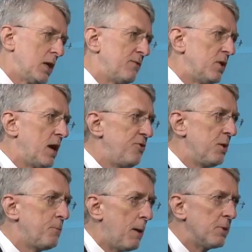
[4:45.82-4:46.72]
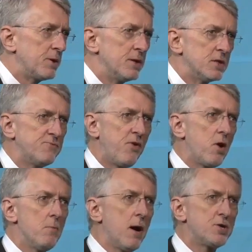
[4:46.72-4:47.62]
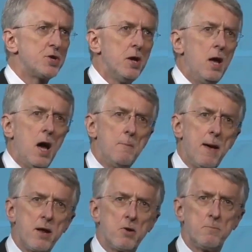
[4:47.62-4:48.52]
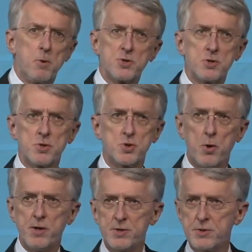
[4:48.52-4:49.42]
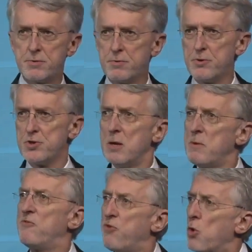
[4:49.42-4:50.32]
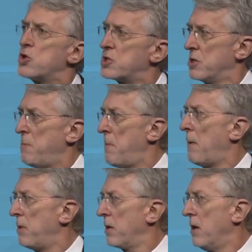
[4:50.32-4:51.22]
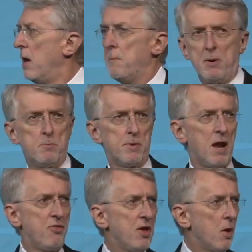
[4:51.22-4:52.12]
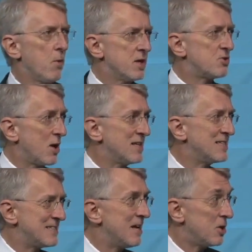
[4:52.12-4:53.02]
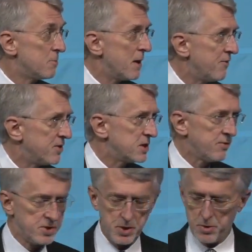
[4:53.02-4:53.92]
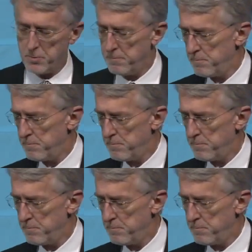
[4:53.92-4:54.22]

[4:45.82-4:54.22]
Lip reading: level, I think publicness is very much a matter of personal choice. You should not be forced to be public, but I think I want to try to sell the benefits of it to you.